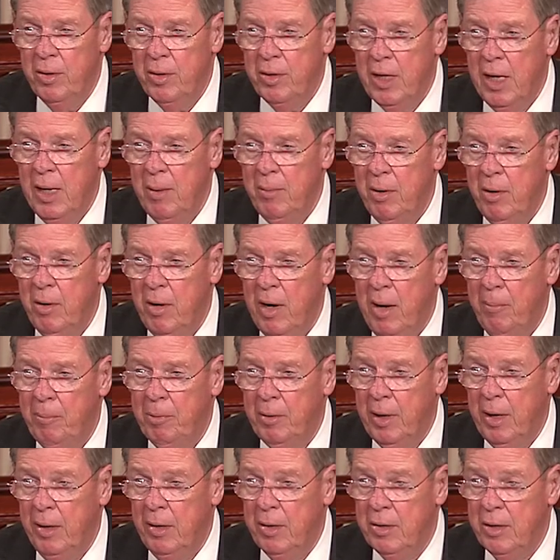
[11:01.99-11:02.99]
same year
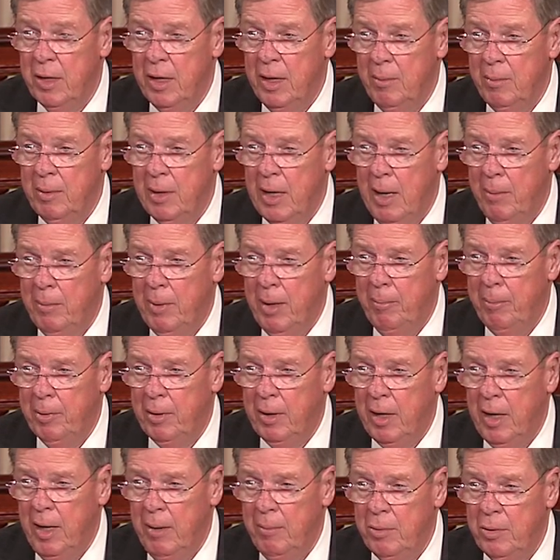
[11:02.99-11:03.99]
and the same time I
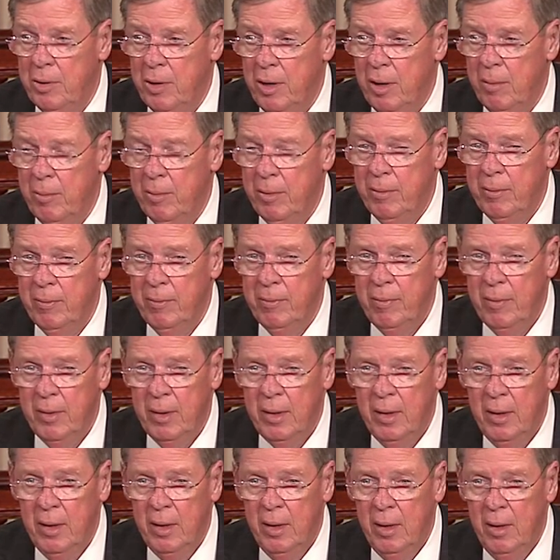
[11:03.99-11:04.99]
became chairman.
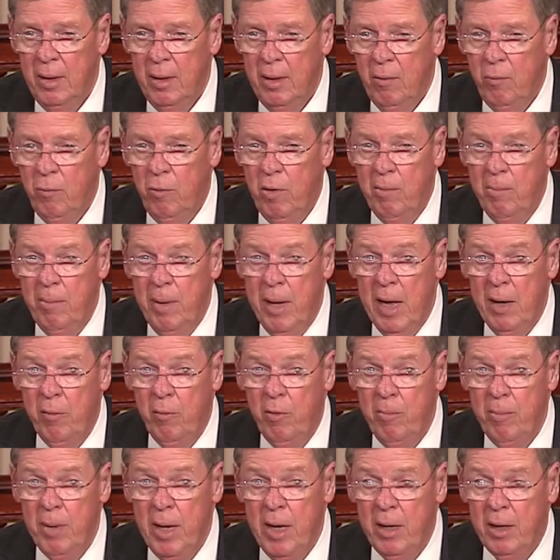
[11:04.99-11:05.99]
We
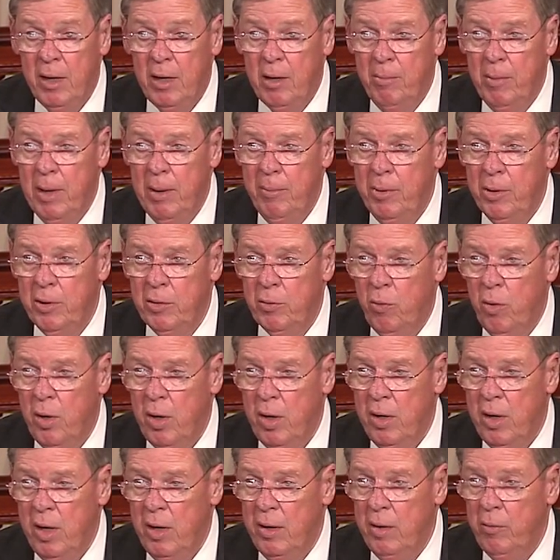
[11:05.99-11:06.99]
made a commitment to
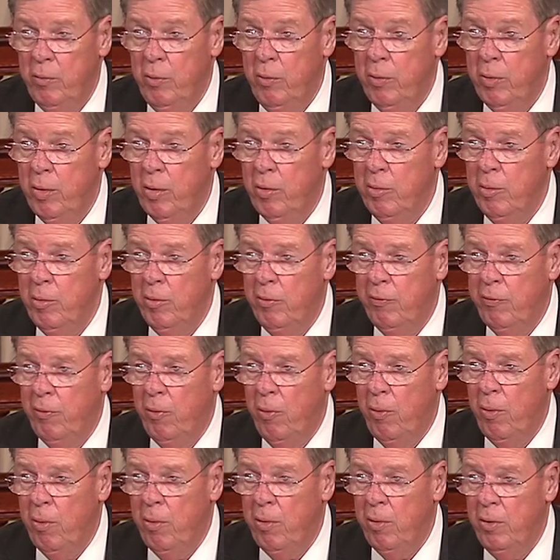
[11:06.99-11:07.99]
one another. We were going to move
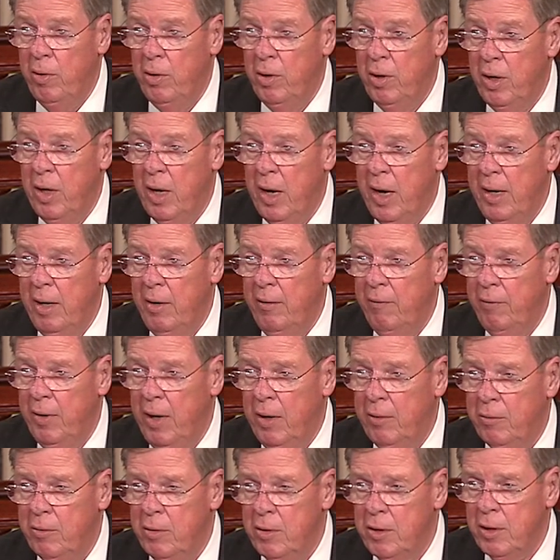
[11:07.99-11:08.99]
forward on a united
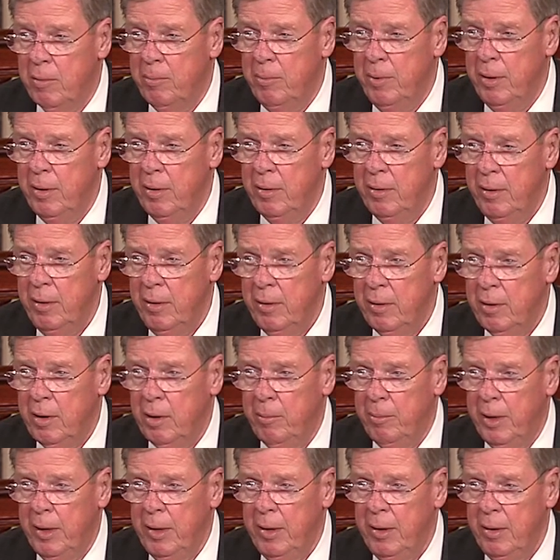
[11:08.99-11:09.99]
Veterans
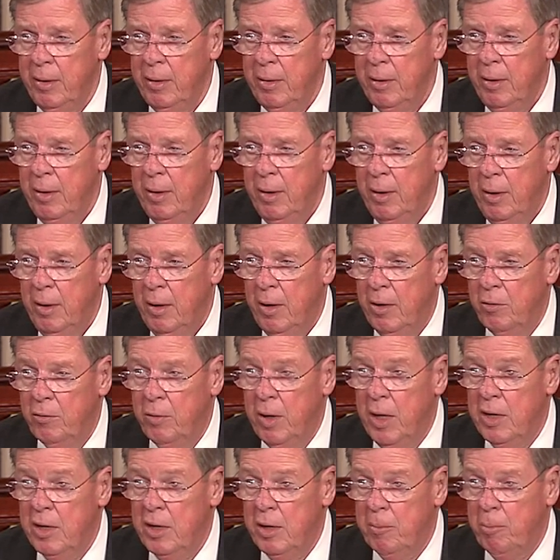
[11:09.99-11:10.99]
Committee,
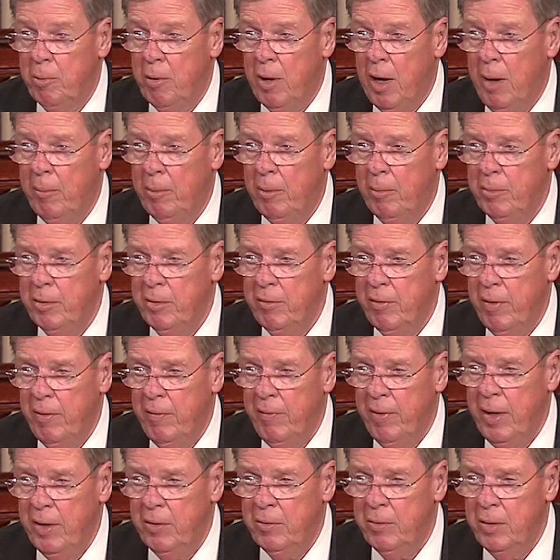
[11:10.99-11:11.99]
address the problems of our
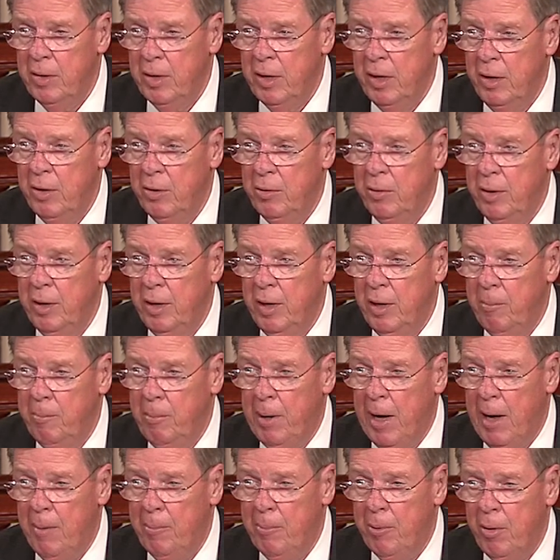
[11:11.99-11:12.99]
veterans, and do it in a
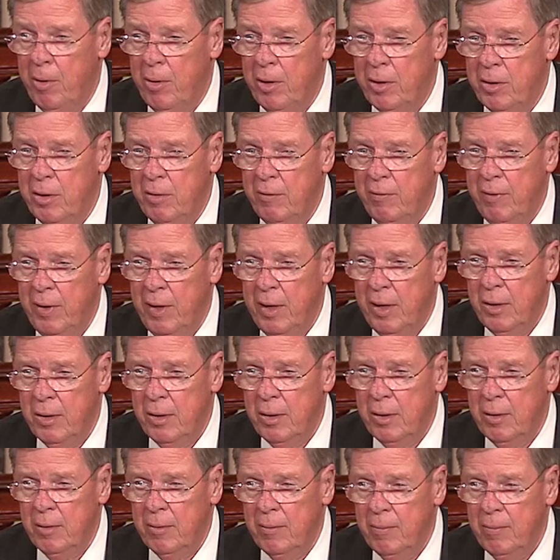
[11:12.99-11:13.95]
bipartisan fashion.